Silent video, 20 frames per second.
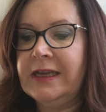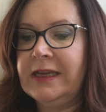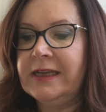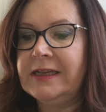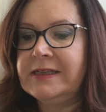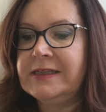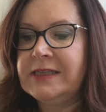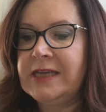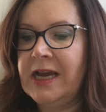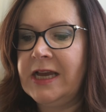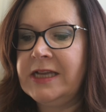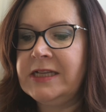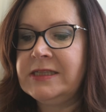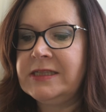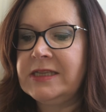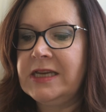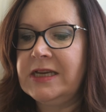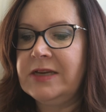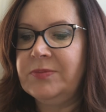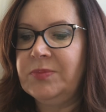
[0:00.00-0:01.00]
in
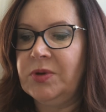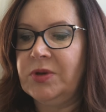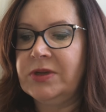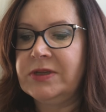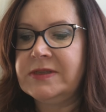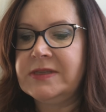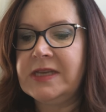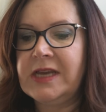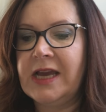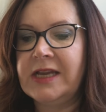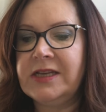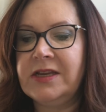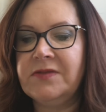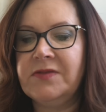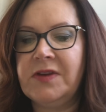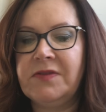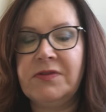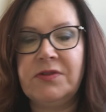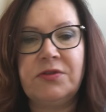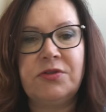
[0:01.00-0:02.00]
science books, the idea of
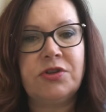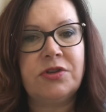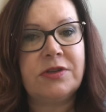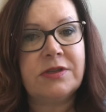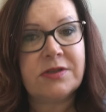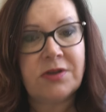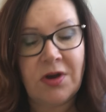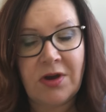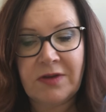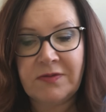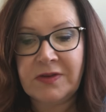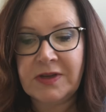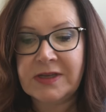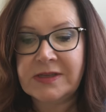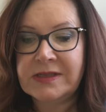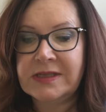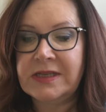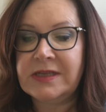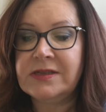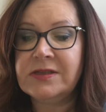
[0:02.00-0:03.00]
evolution is
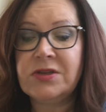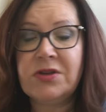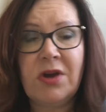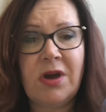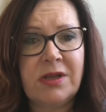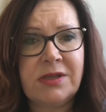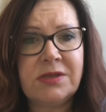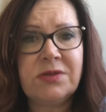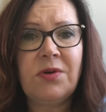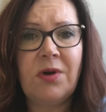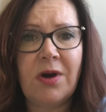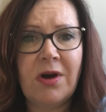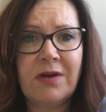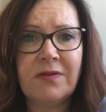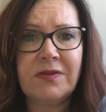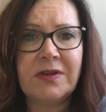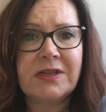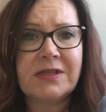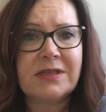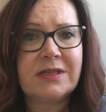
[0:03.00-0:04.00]
obvious. It is not so
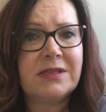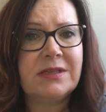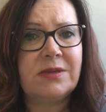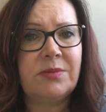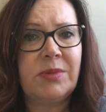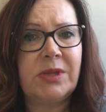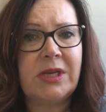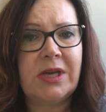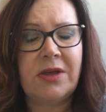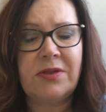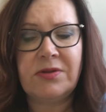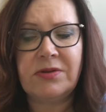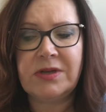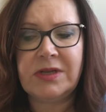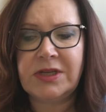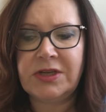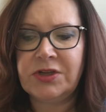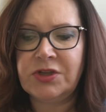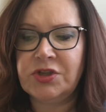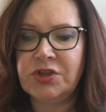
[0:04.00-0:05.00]
obvious in some of the other
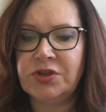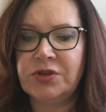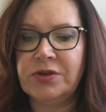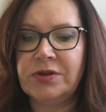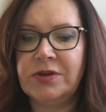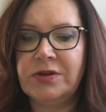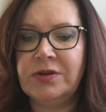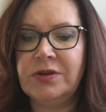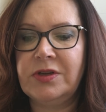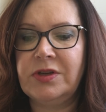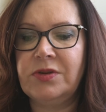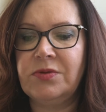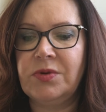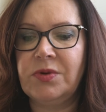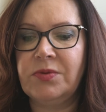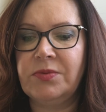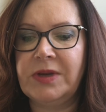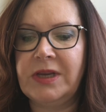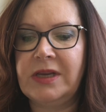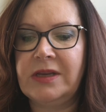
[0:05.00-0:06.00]
literature you
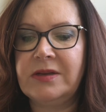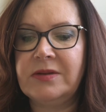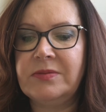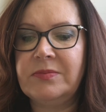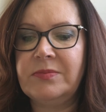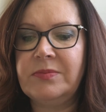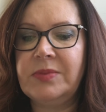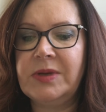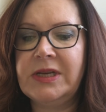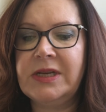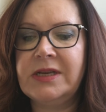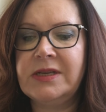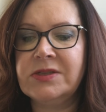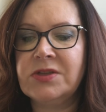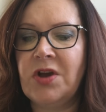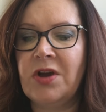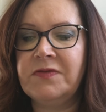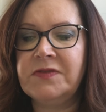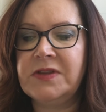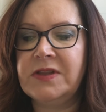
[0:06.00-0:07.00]
will read but it is
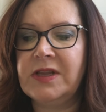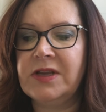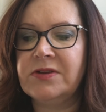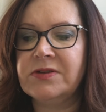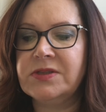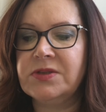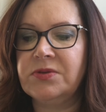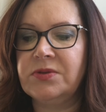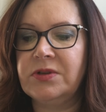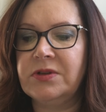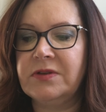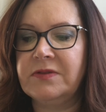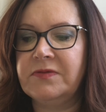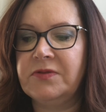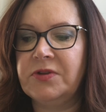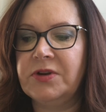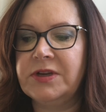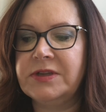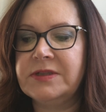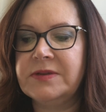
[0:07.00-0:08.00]
often there, so look
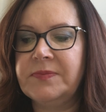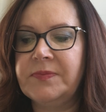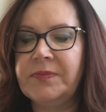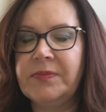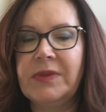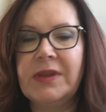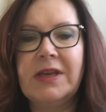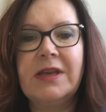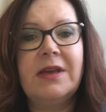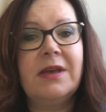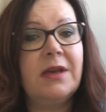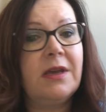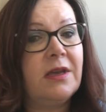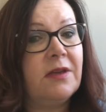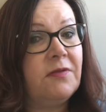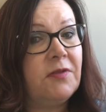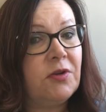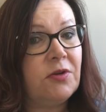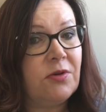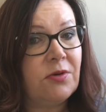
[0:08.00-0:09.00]
for it.
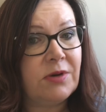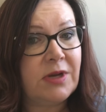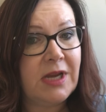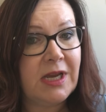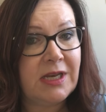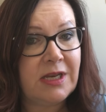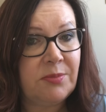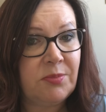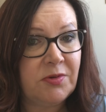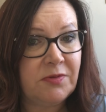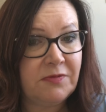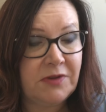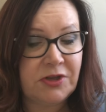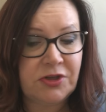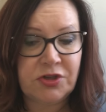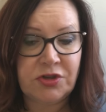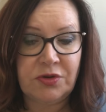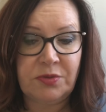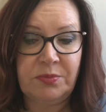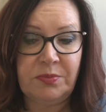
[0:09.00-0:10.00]
If you go to any
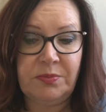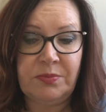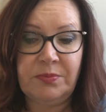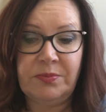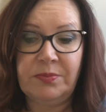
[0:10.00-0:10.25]
provincial